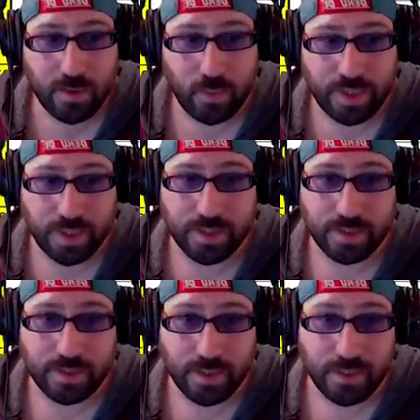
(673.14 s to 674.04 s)
which
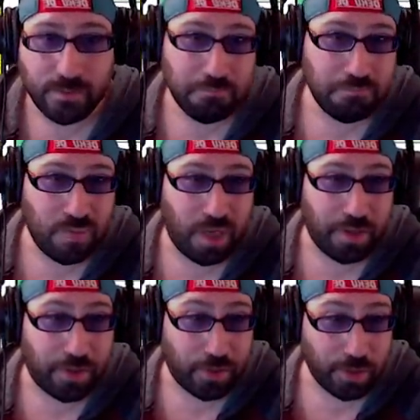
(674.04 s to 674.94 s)
is a
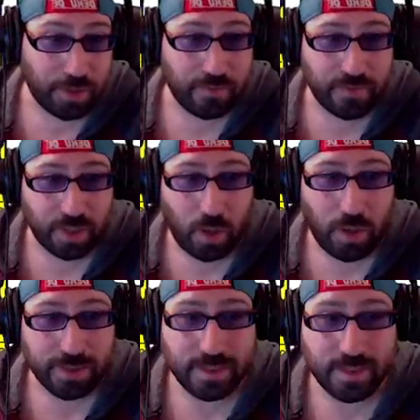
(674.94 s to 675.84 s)
third of the
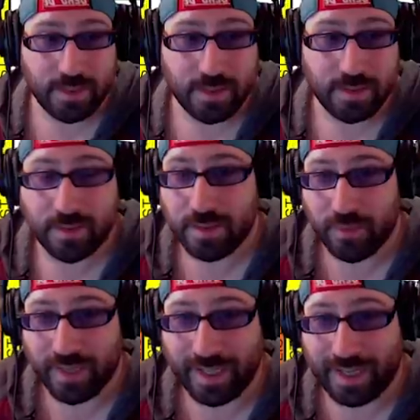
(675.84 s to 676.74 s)
cost to
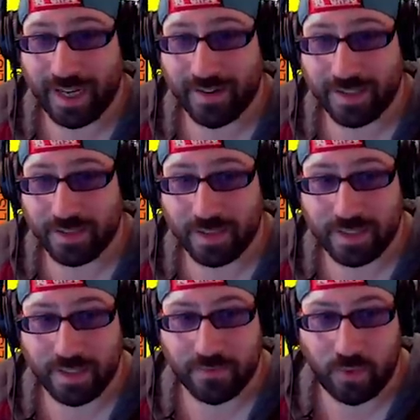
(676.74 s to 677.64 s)
bring a character to
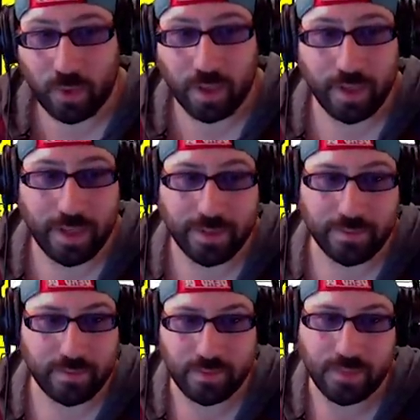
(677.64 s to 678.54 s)
tier 4,
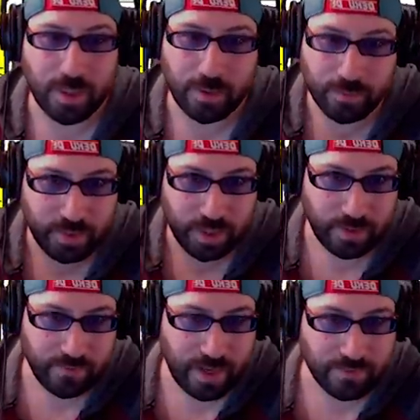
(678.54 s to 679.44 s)
and, you know, we don't
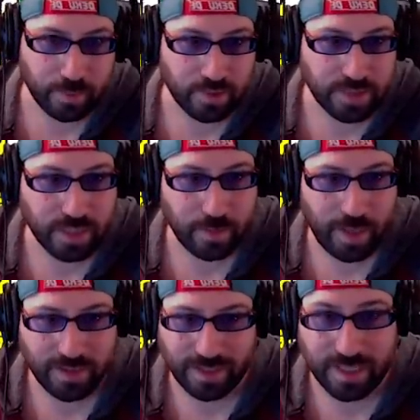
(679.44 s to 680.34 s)
even have to pretend the
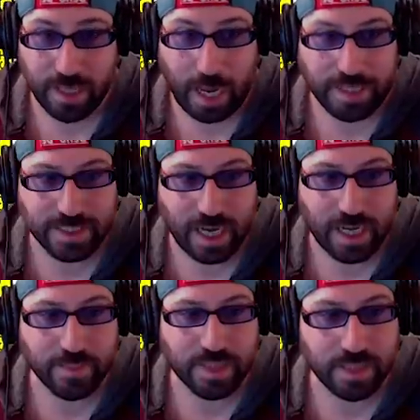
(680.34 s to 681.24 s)
map like nine
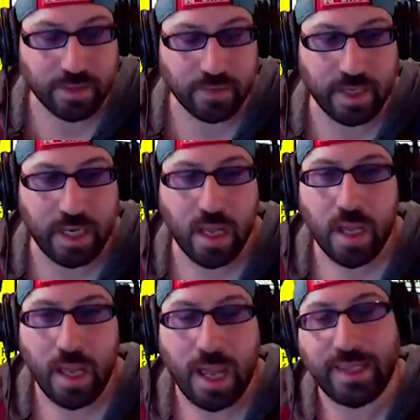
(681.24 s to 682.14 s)
times tier 3,
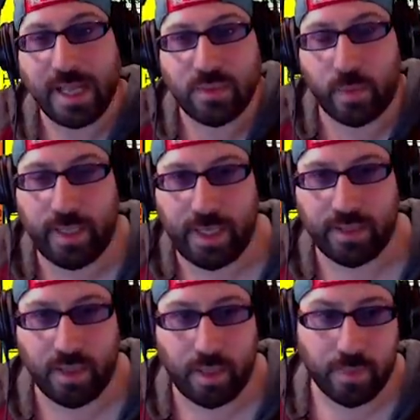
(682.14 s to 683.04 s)
and that's where we get
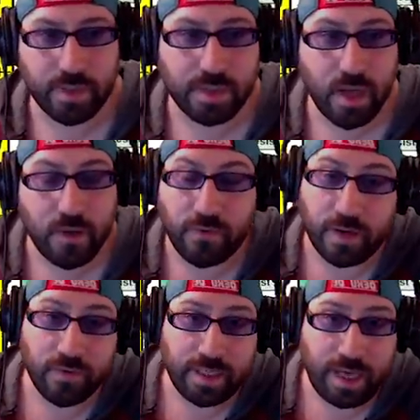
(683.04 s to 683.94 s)
the numbers. For
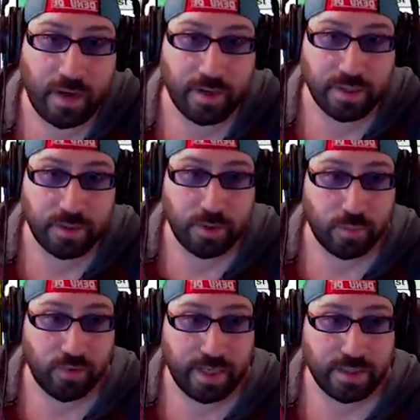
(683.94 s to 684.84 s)
every character you
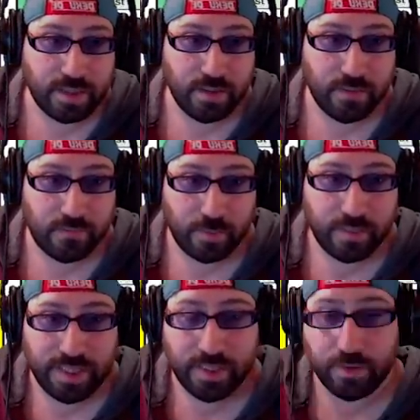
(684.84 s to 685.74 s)
bring to from
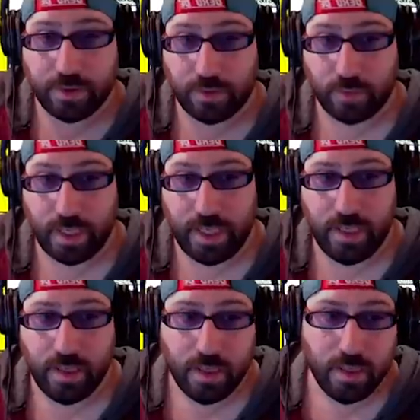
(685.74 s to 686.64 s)
tier 3